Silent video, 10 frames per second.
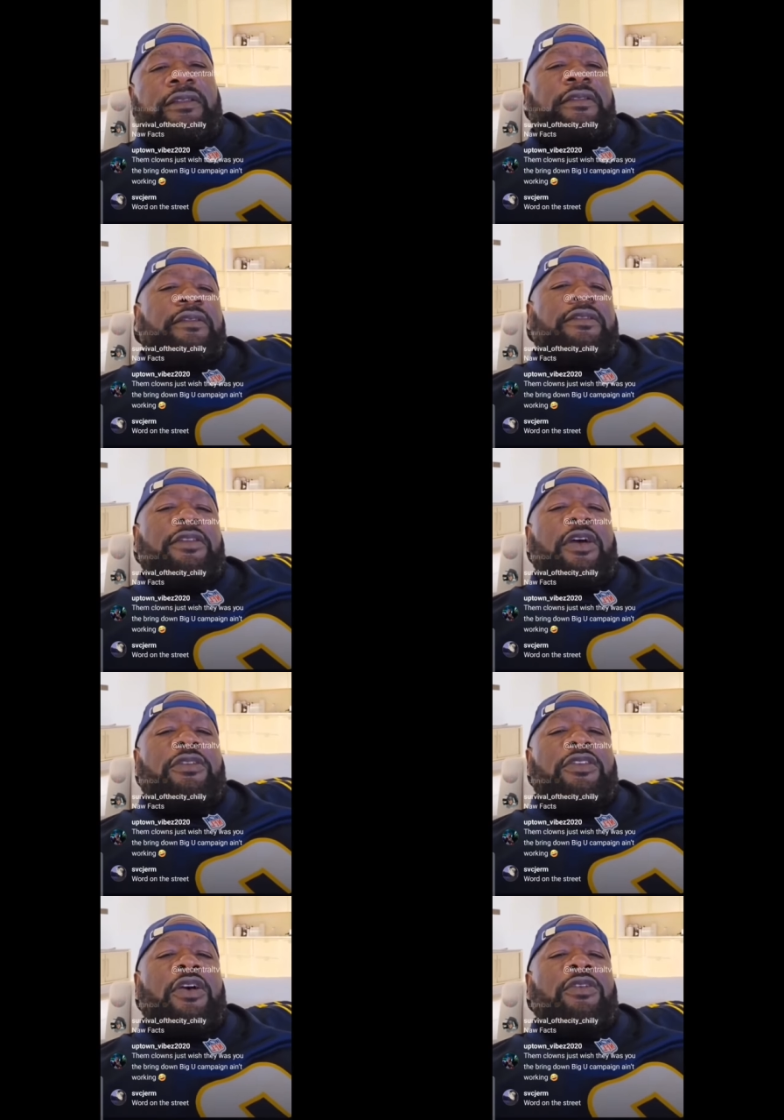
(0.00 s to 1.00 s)
Y'all,
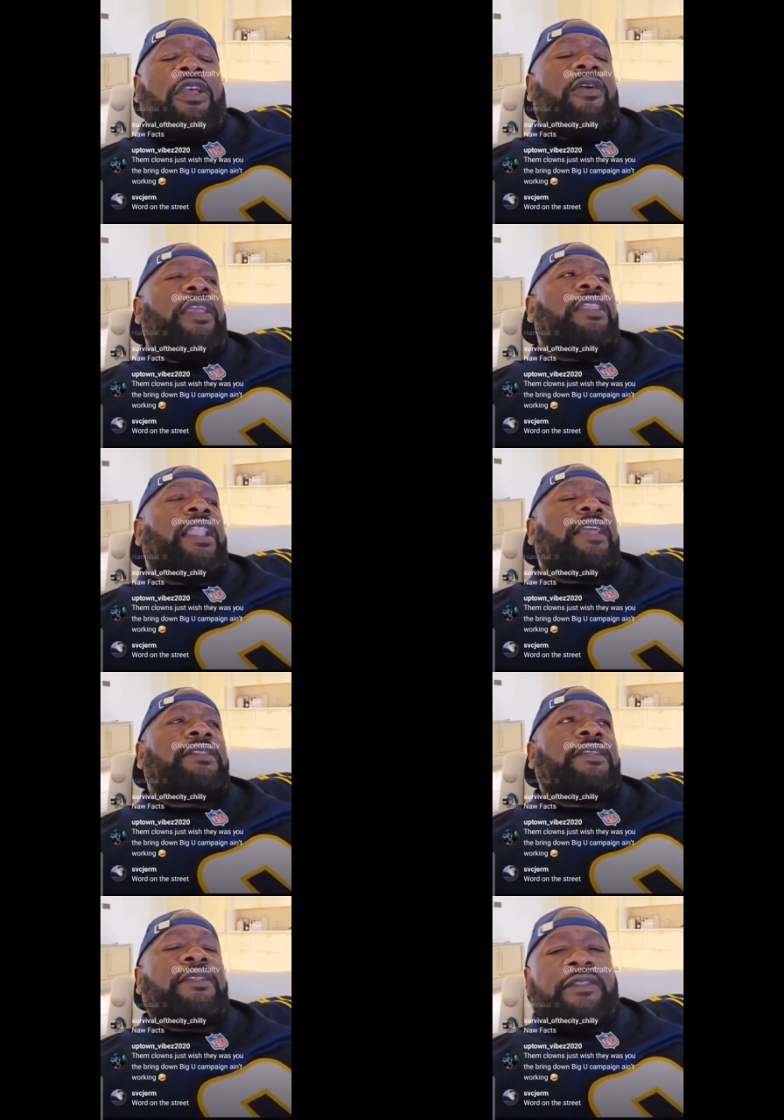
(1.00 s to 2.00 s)
y'all, y'all eat it like
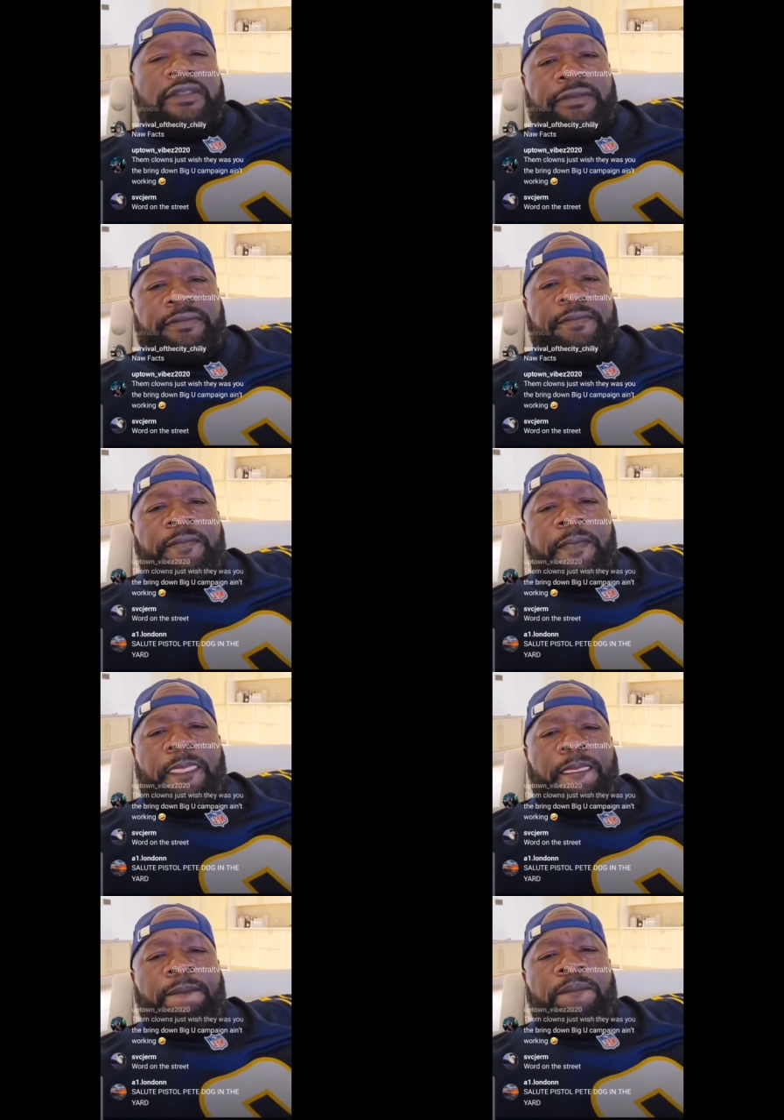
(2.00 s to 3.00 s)
this.
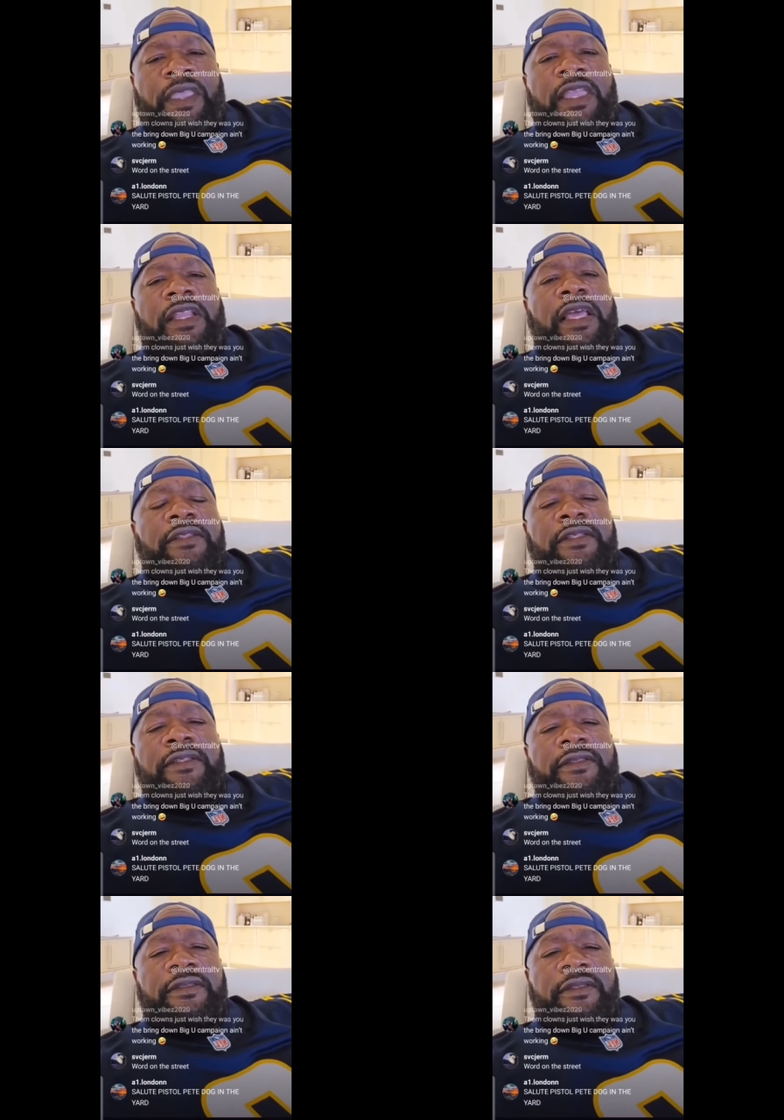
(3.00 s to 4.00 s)
Eat it like
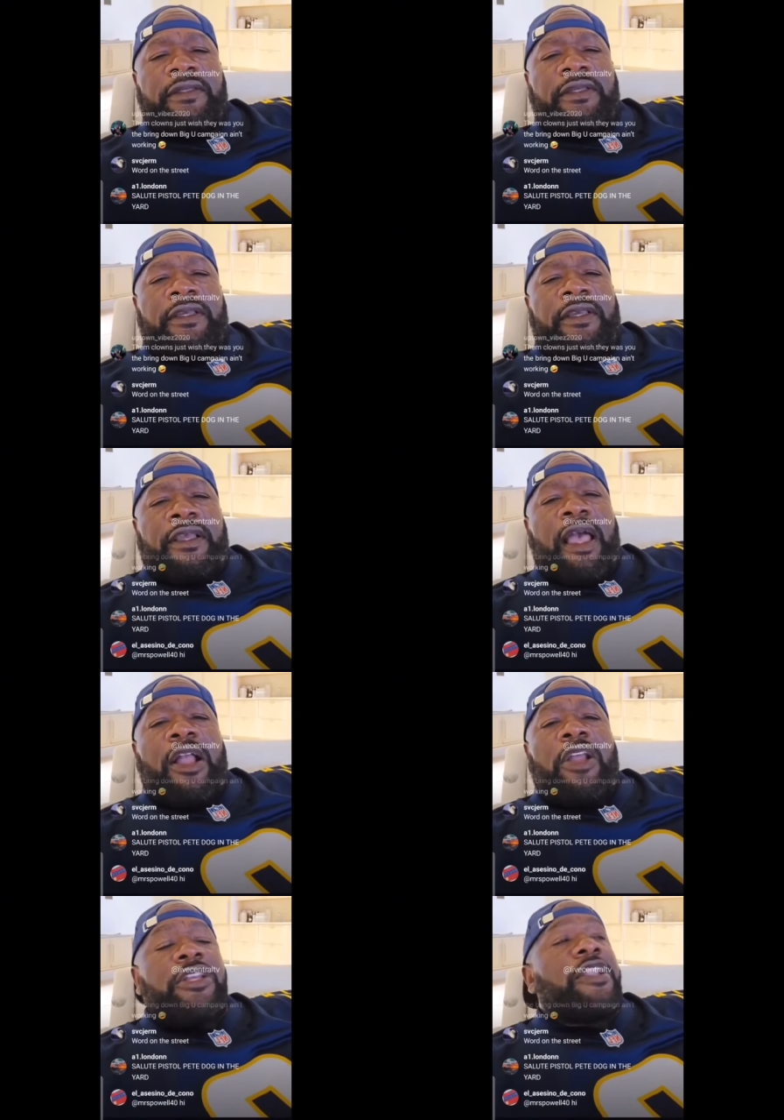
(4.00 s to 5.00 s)
this. I
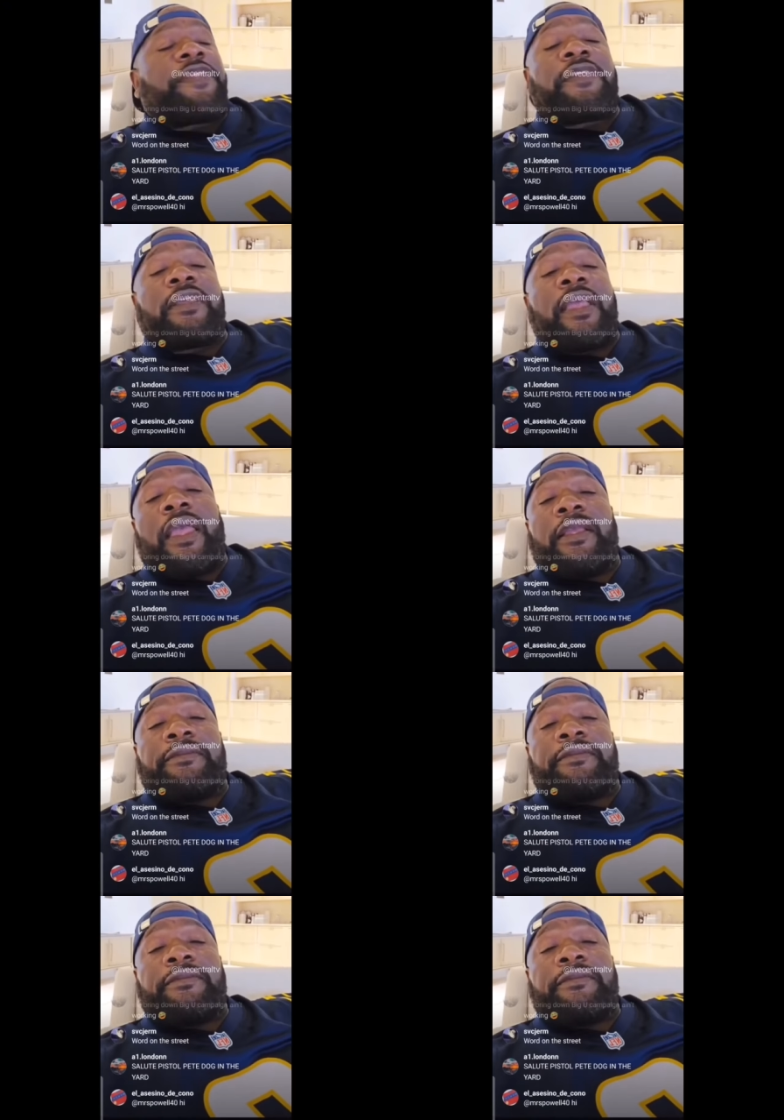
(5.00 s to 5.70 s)
got nothing to gain.